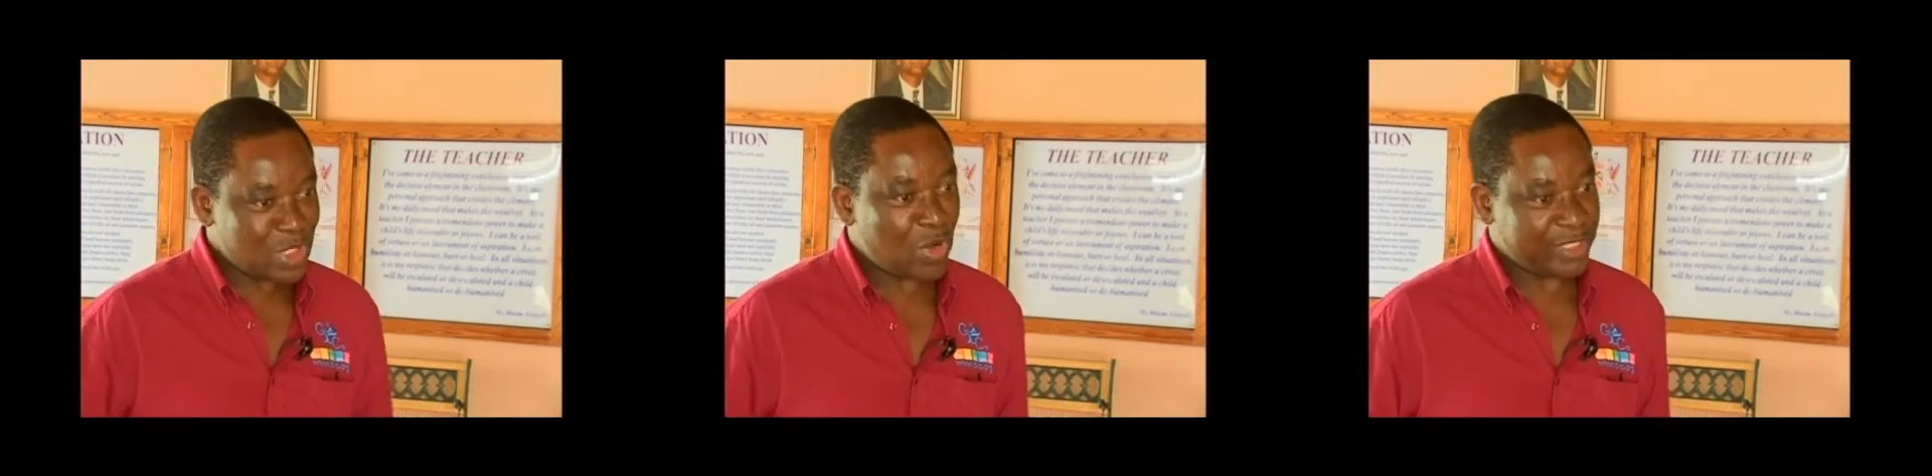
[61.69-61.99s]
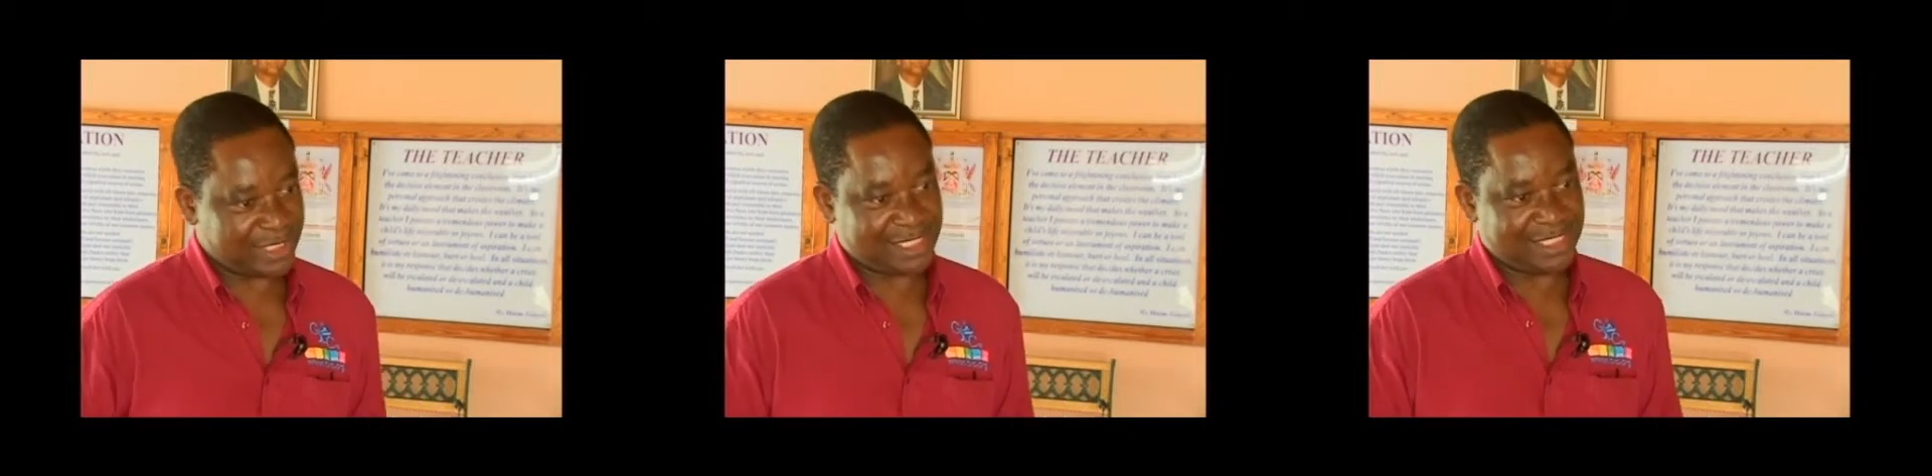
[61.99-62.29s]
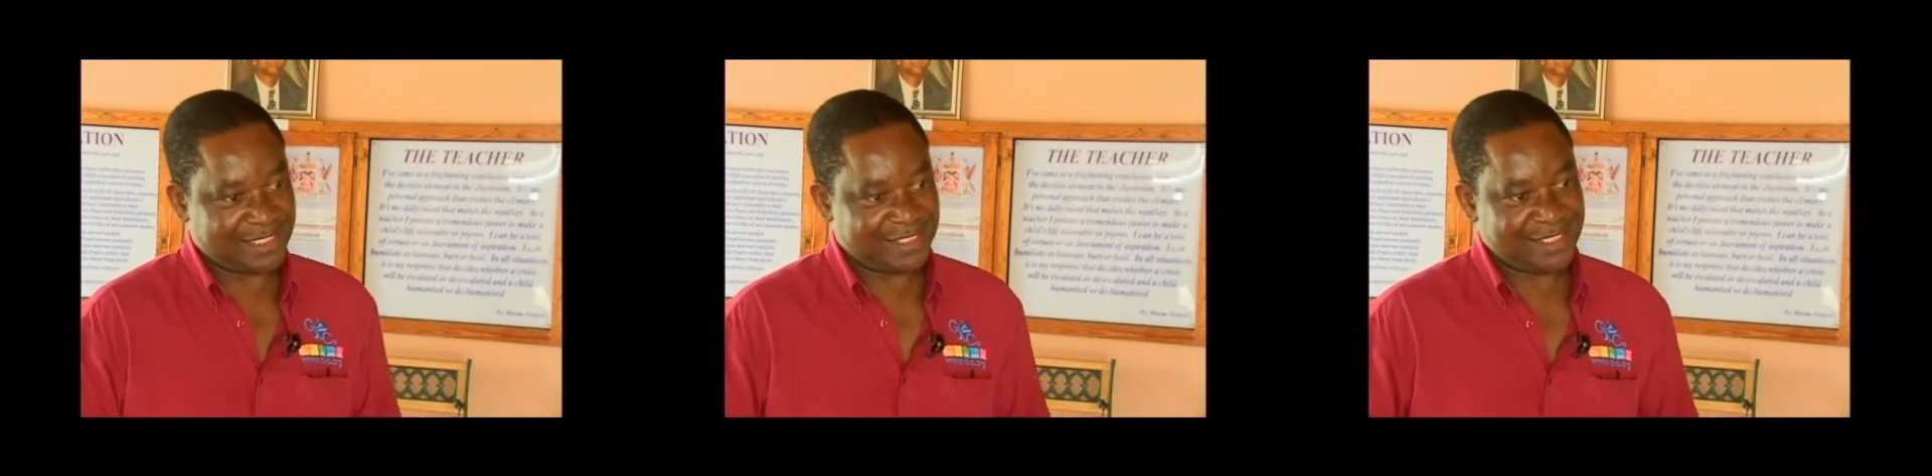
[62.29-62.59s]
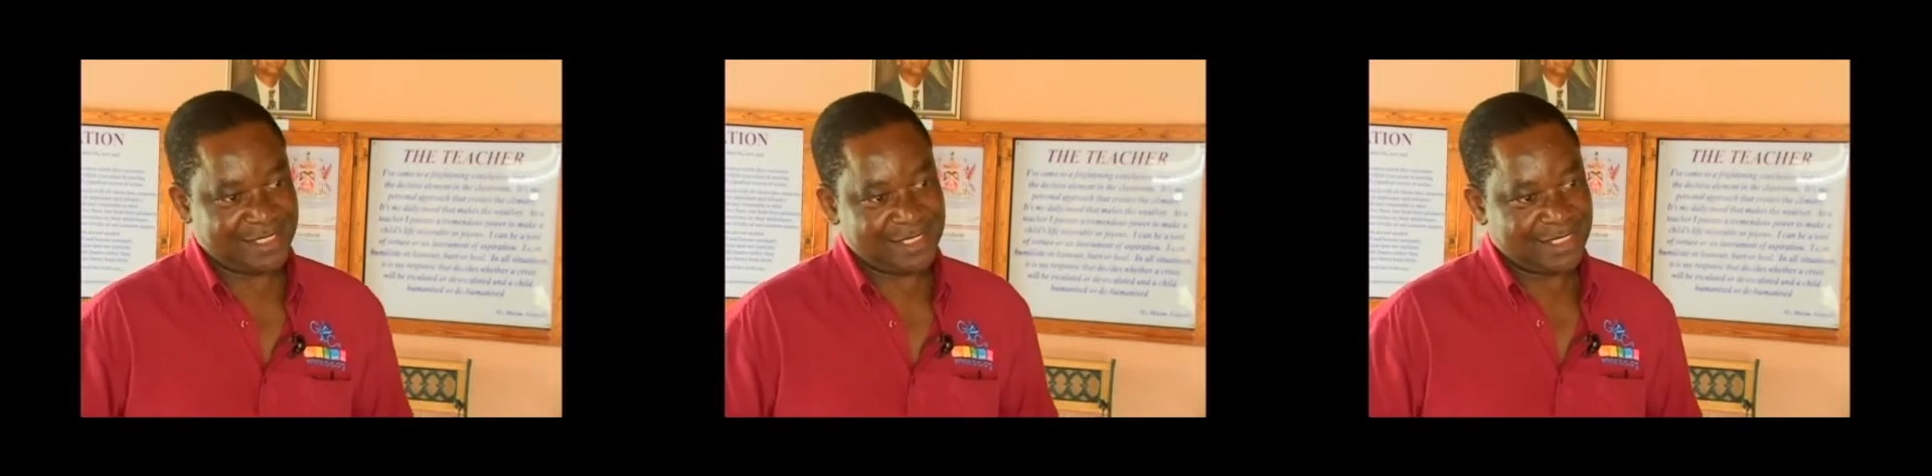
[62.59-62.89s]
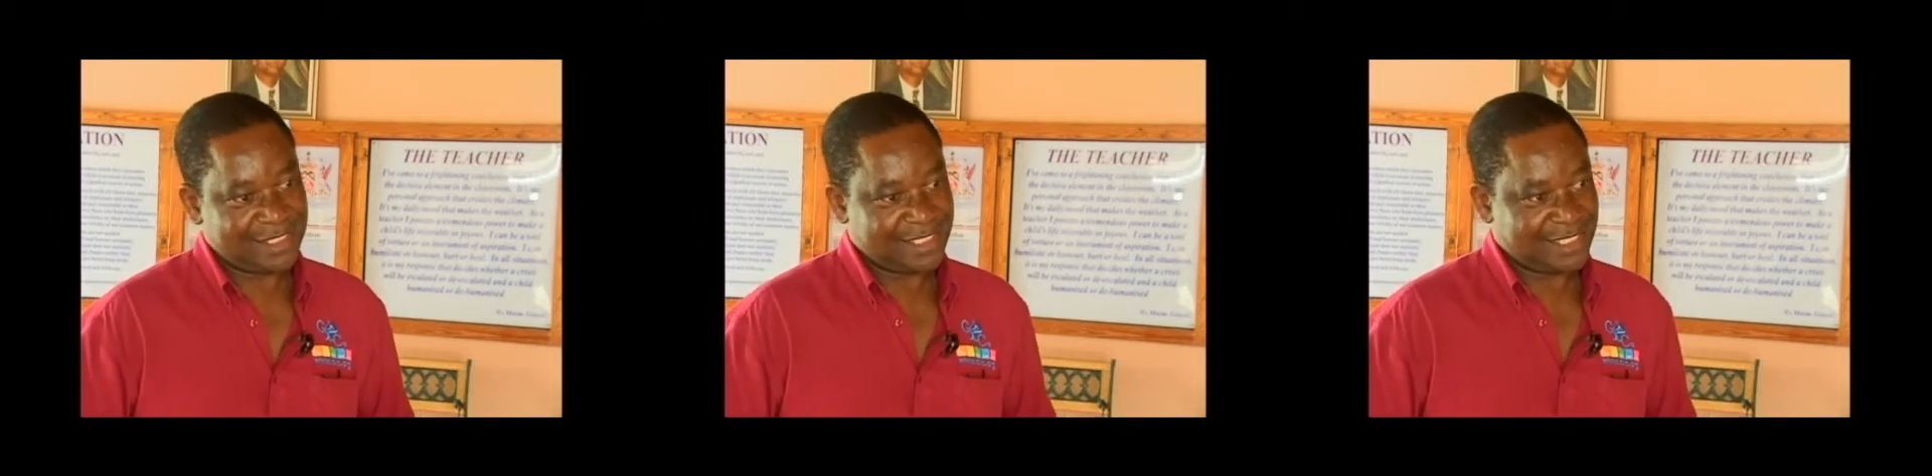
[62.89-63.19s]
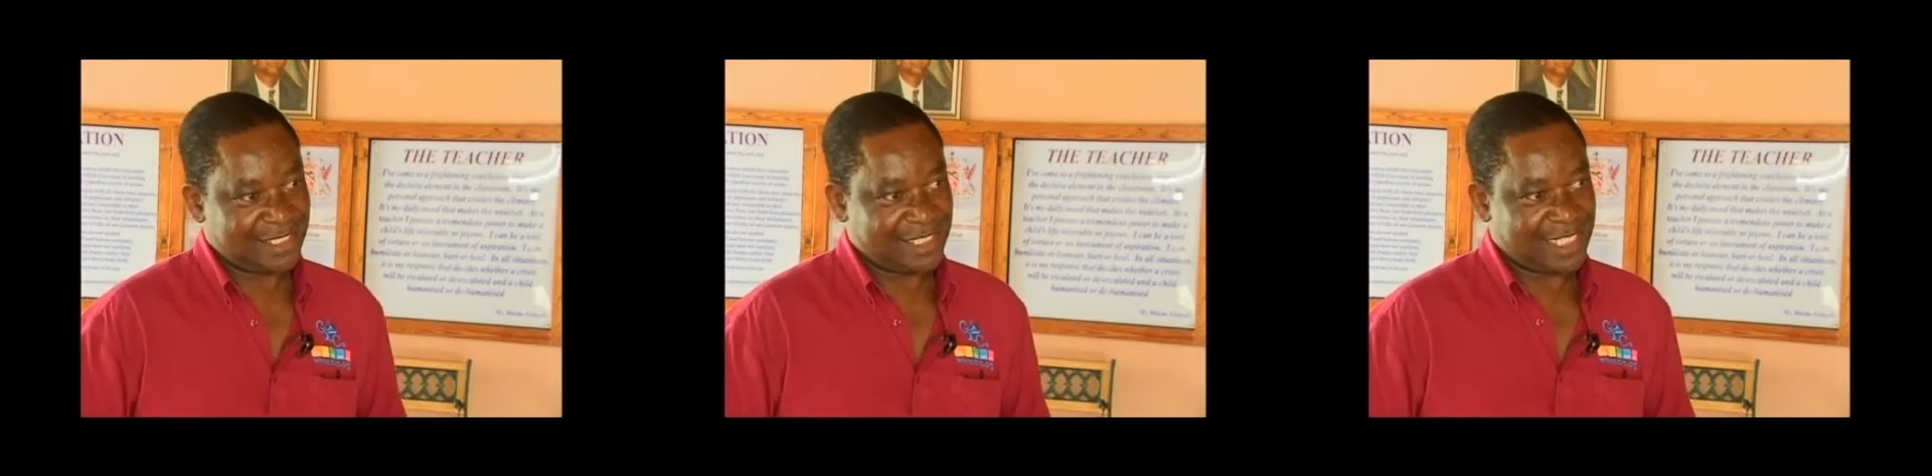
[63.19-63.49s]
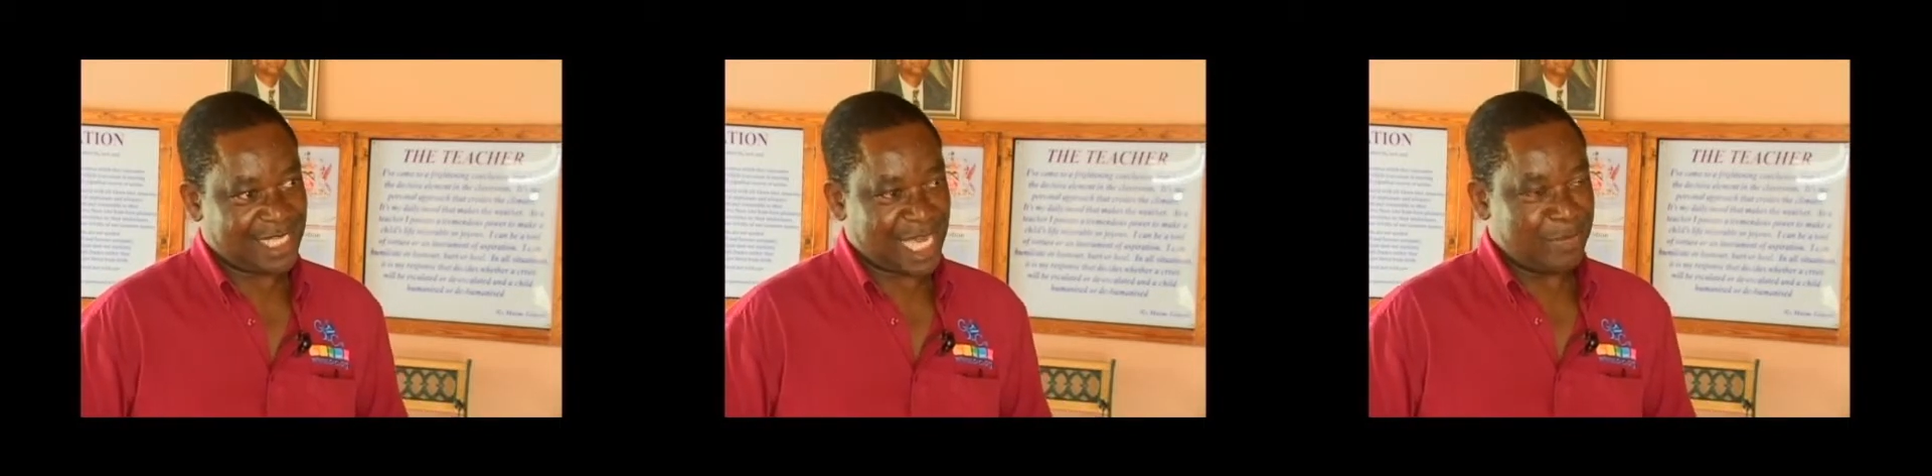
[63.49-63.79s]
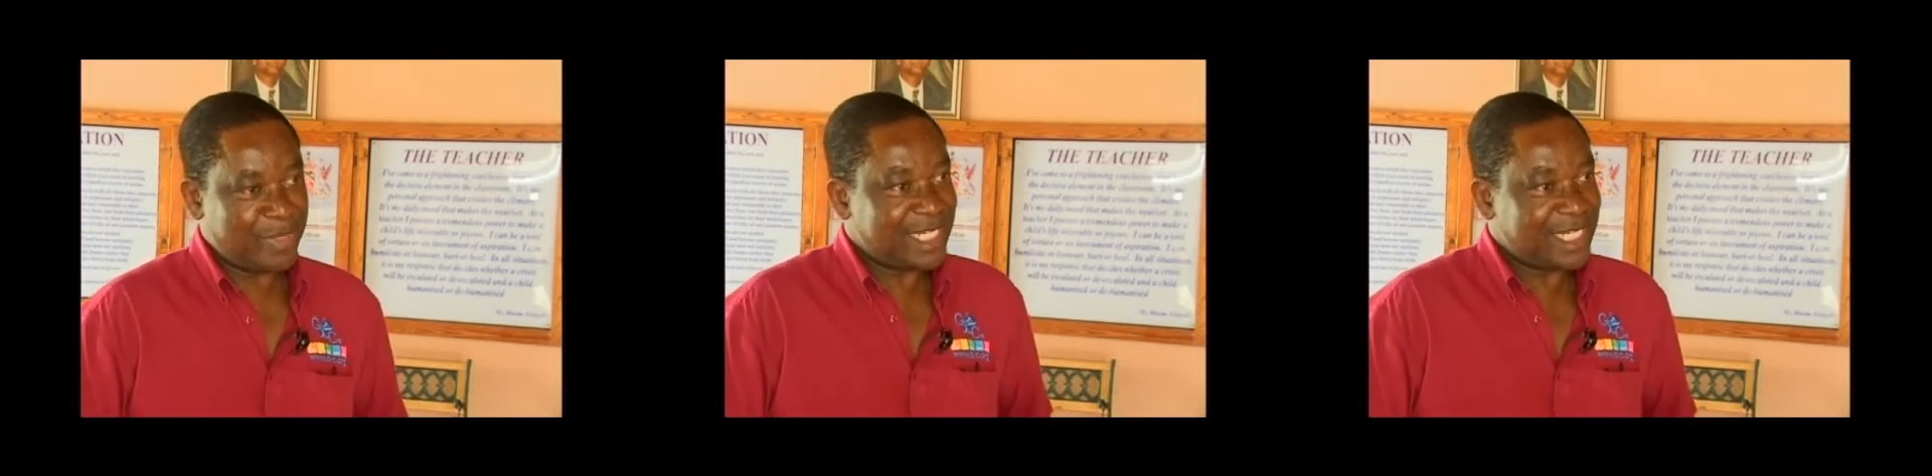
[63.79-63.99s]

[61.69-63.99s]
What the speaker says: knowledge and